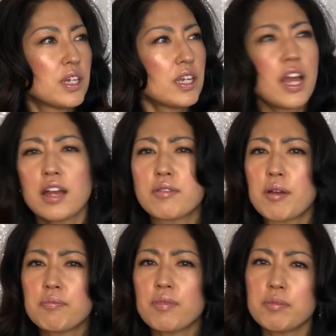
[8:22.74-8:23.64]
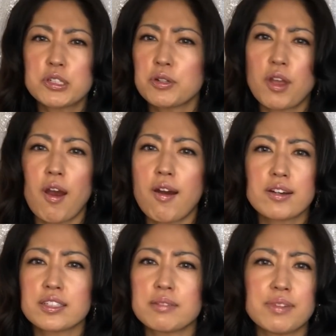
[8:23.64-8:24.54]
Yeah, I'm sure there
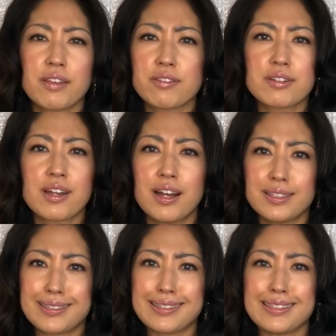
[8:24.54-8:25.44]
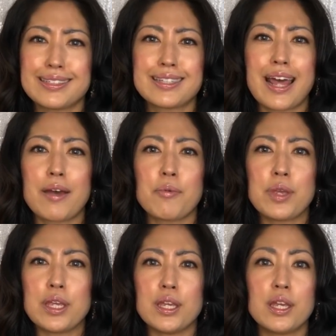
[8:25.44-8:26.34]
are some other consonants that
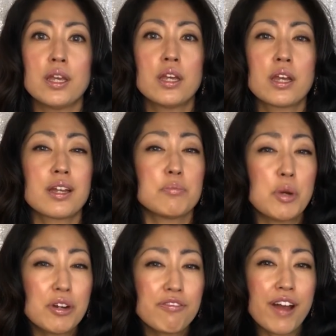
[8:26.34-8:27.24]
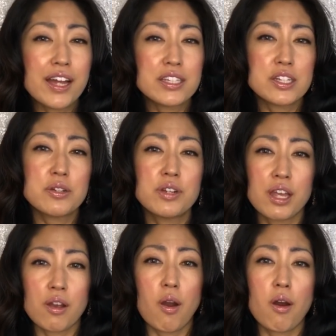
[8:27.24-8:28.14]
we kind of modify too,
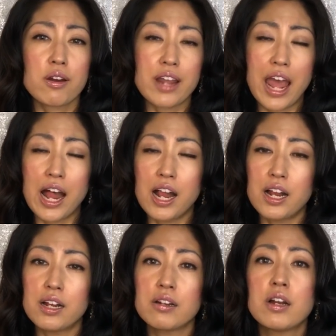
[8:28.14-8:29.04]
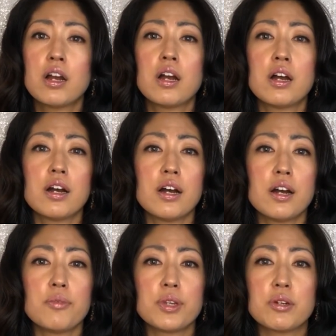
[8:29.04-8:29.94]
like R and L.
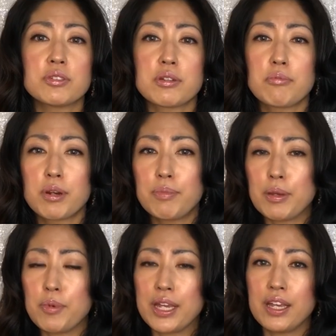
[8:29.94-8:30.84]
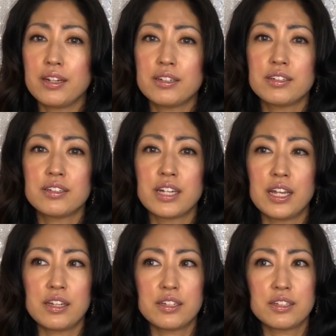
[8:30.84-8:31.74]
We go somewhere between,
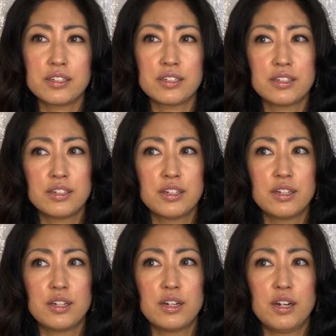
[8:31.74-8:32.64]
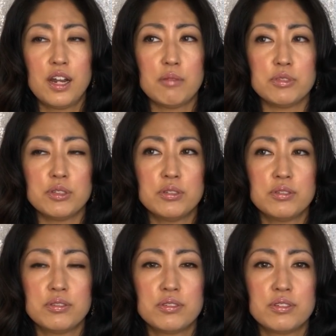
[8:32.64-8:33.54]
like labu.
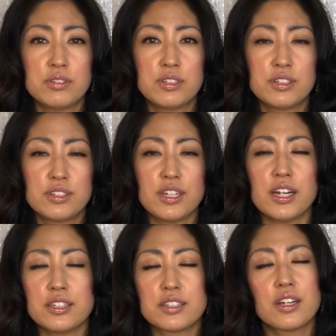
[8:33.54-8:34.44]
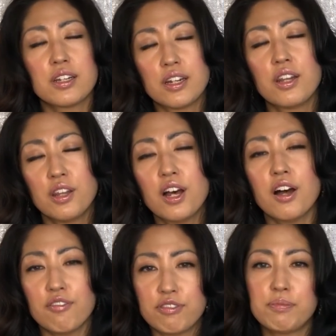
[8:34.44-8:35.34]
Yeah, it's
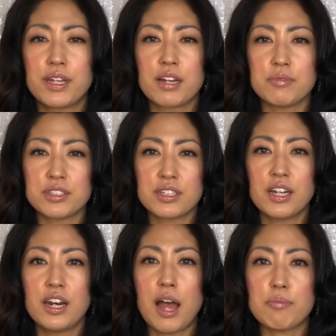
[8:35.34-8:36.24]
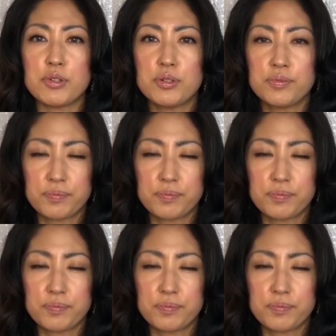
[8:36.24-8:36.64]
love becomes labu.